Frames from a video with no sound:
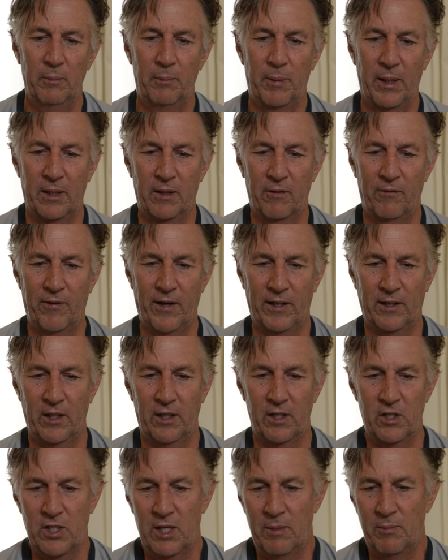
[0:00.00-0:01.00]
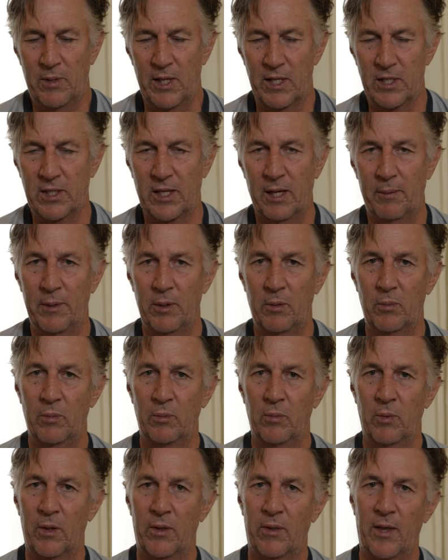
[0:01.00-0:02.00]
But the fact that a team does come in
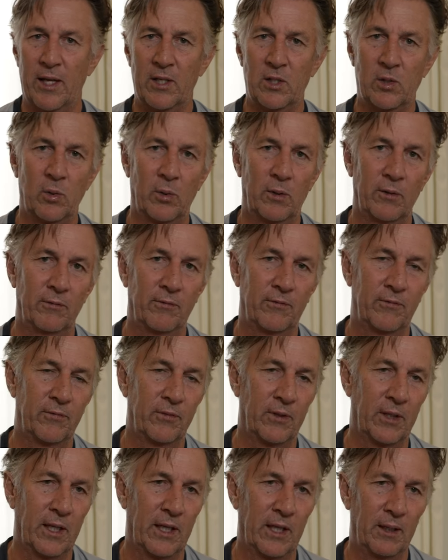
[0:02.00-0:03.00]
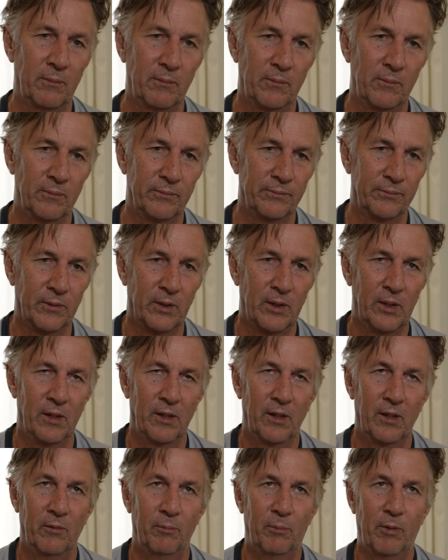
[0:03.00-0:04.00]
with that sort of
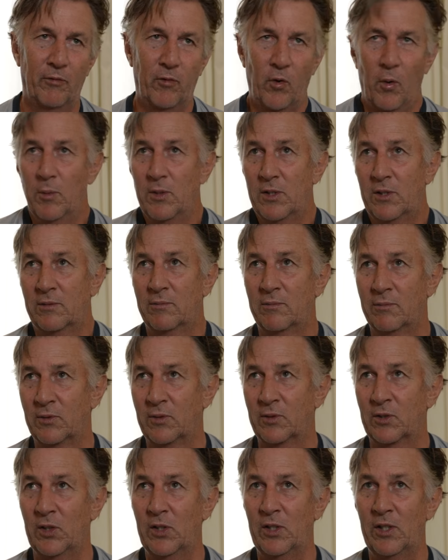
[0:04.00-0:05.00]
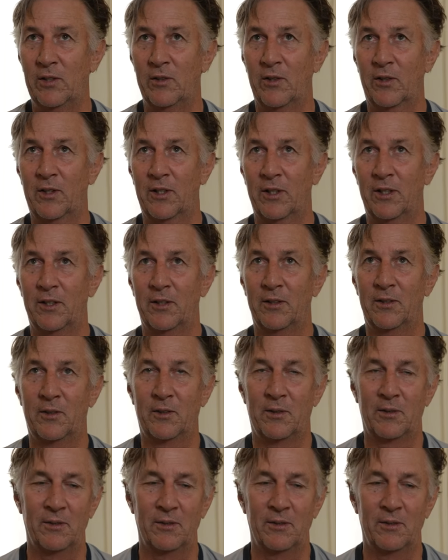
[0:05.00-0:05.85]
performance, certainly not going to,